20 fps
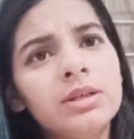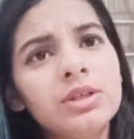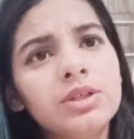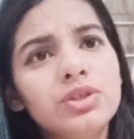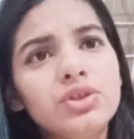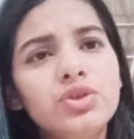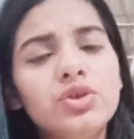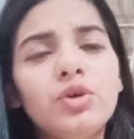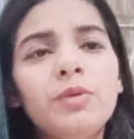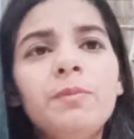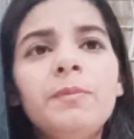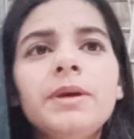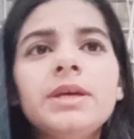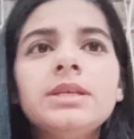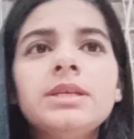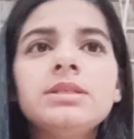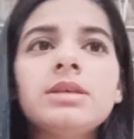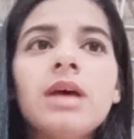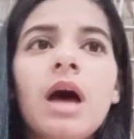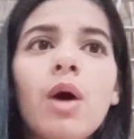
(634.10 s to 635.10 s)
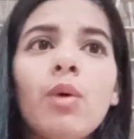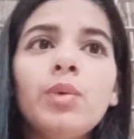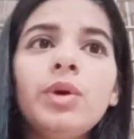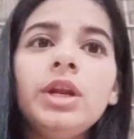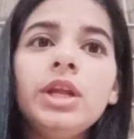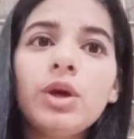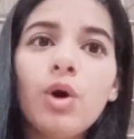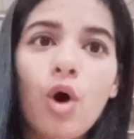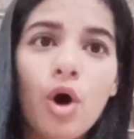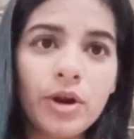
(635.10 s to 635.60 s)
should be
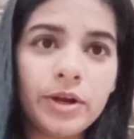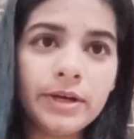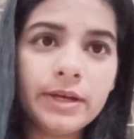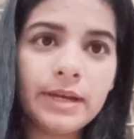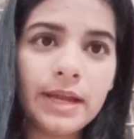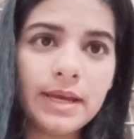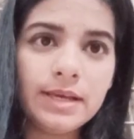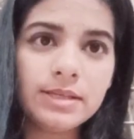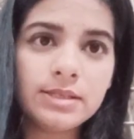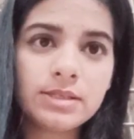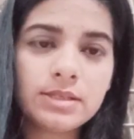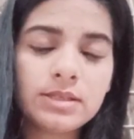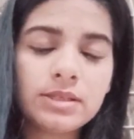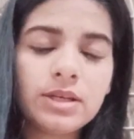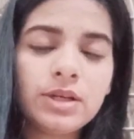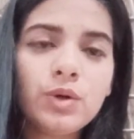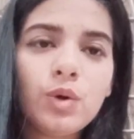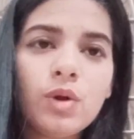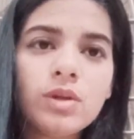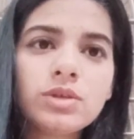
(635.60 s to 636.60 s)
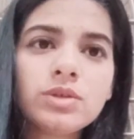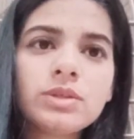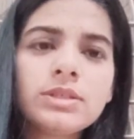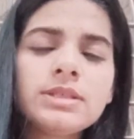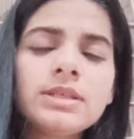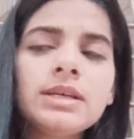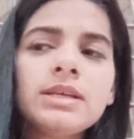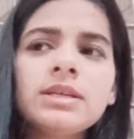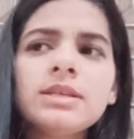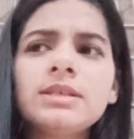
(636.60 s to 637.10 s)
soundly organized. It also
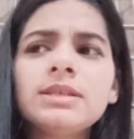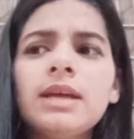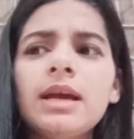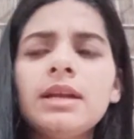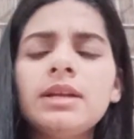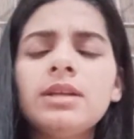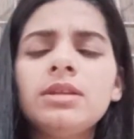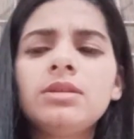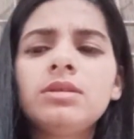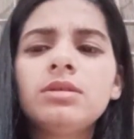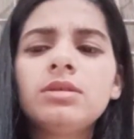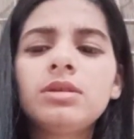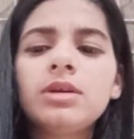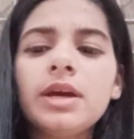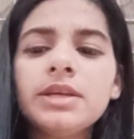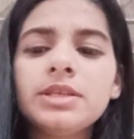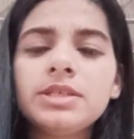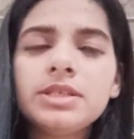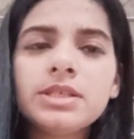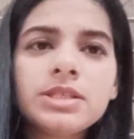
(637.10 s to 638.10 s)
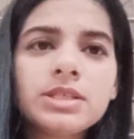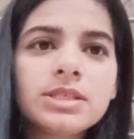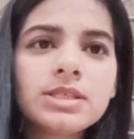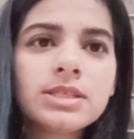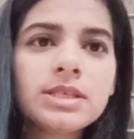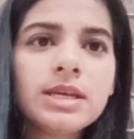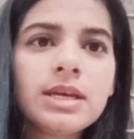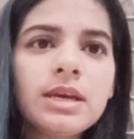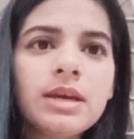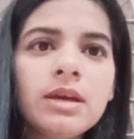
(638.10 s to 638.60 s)
says that the
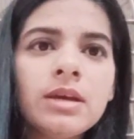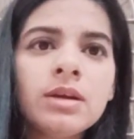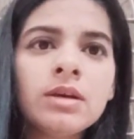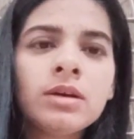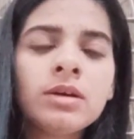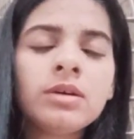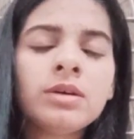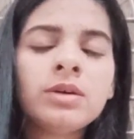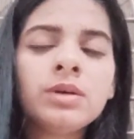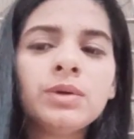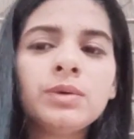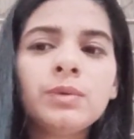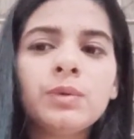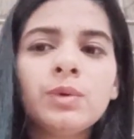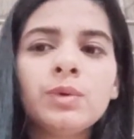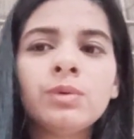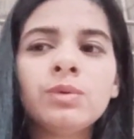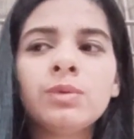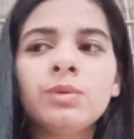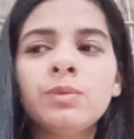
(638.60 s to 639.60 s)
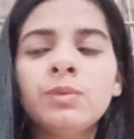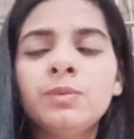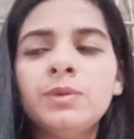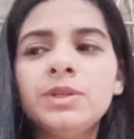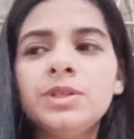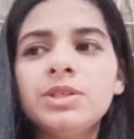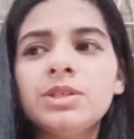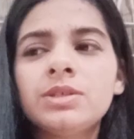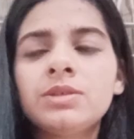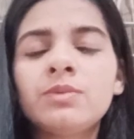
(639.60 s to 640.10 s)
agency
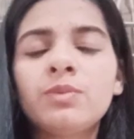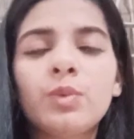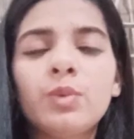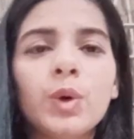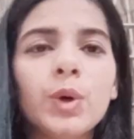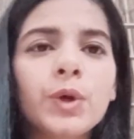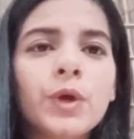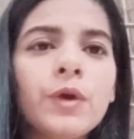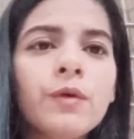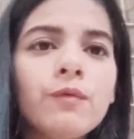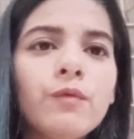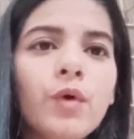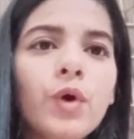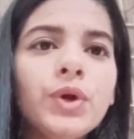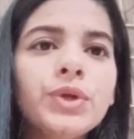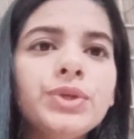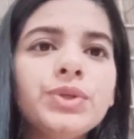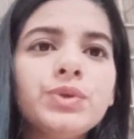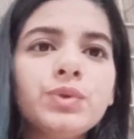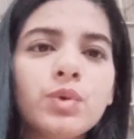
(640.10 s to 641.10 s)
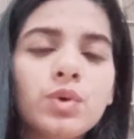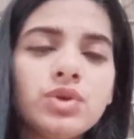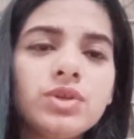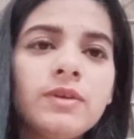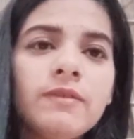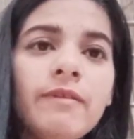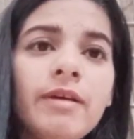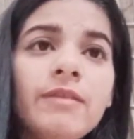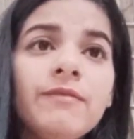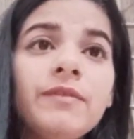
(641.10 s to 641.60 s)
which is working for the
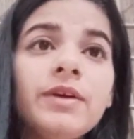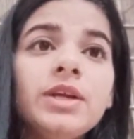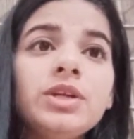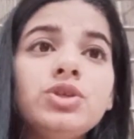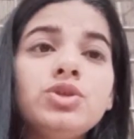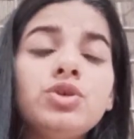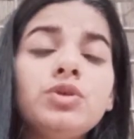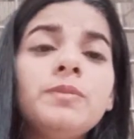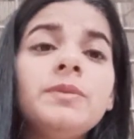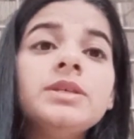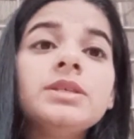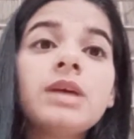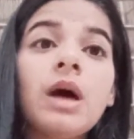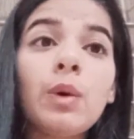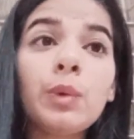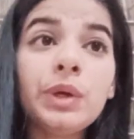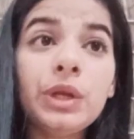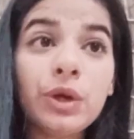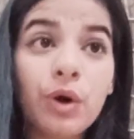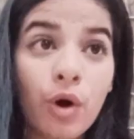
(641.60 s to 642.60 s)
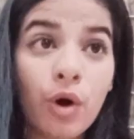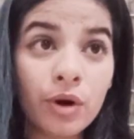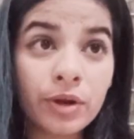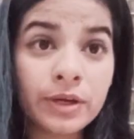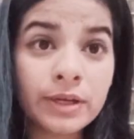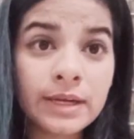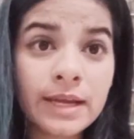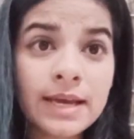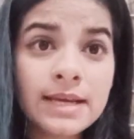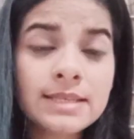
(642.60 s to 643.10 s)
social welfare, it should be soundly
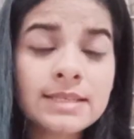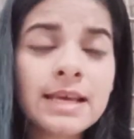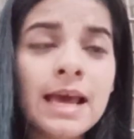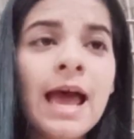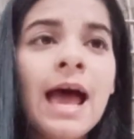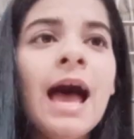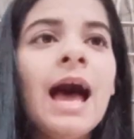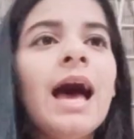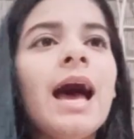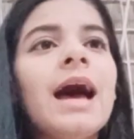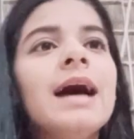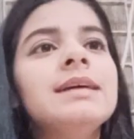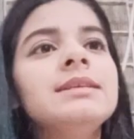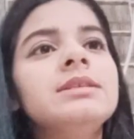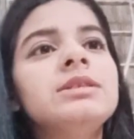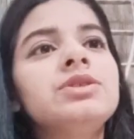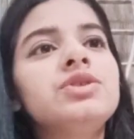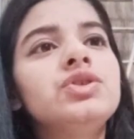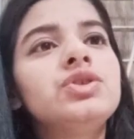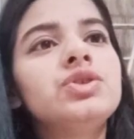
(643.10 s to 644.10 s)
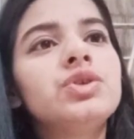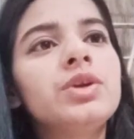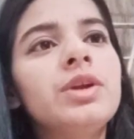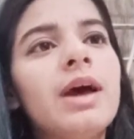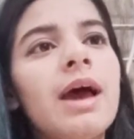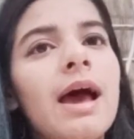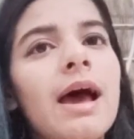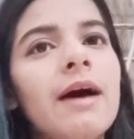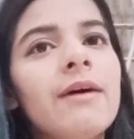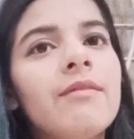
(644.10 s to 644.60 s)
organized, as it should
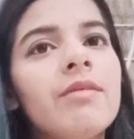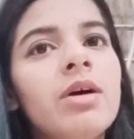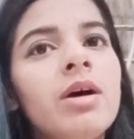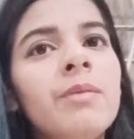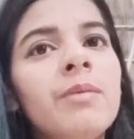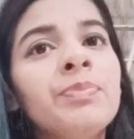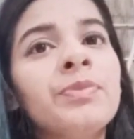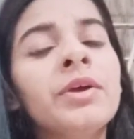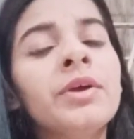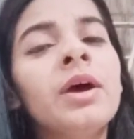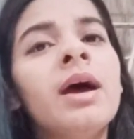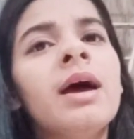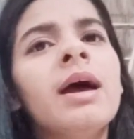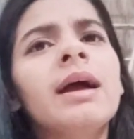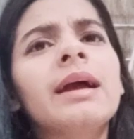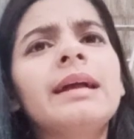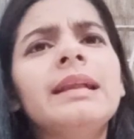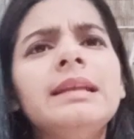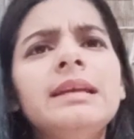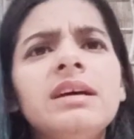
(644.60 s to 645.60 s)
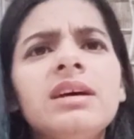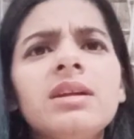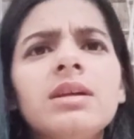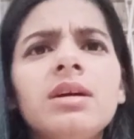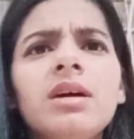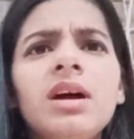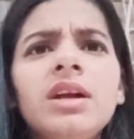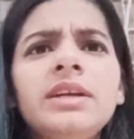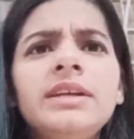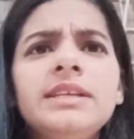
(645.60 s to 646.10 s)
have a clear
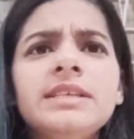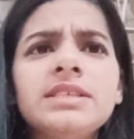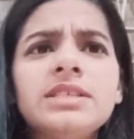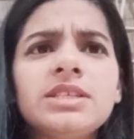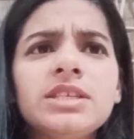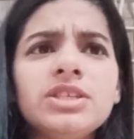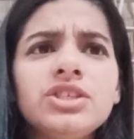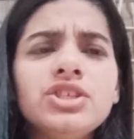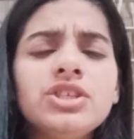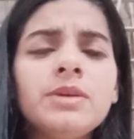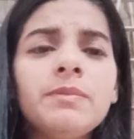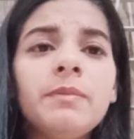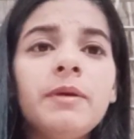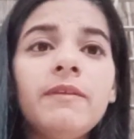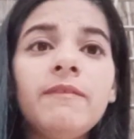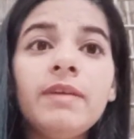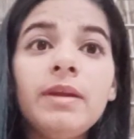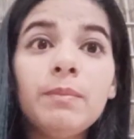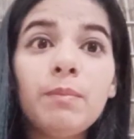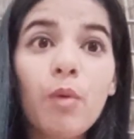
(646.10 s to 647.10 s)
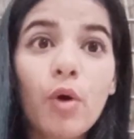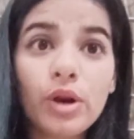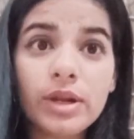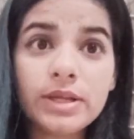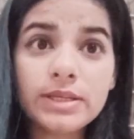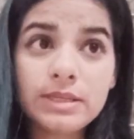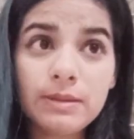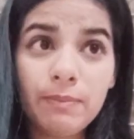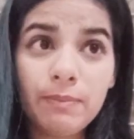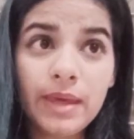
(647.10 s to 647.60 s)
cut distinction between
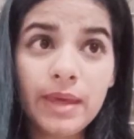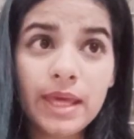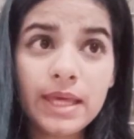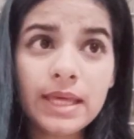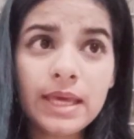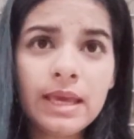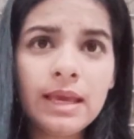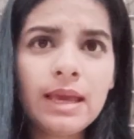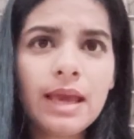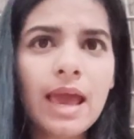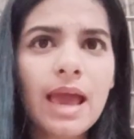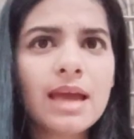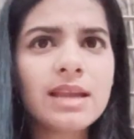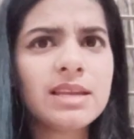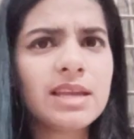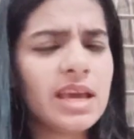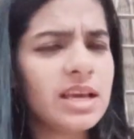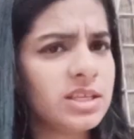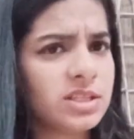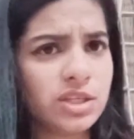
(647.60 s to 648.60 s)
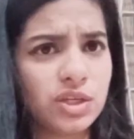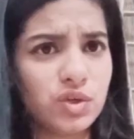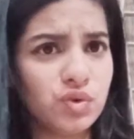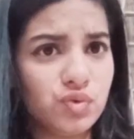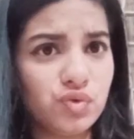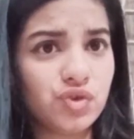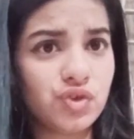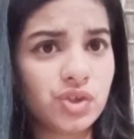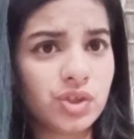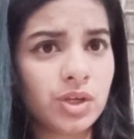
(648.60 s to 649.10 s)
policy making and
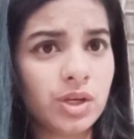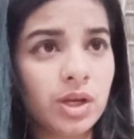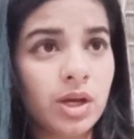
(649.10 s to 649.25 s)
execution.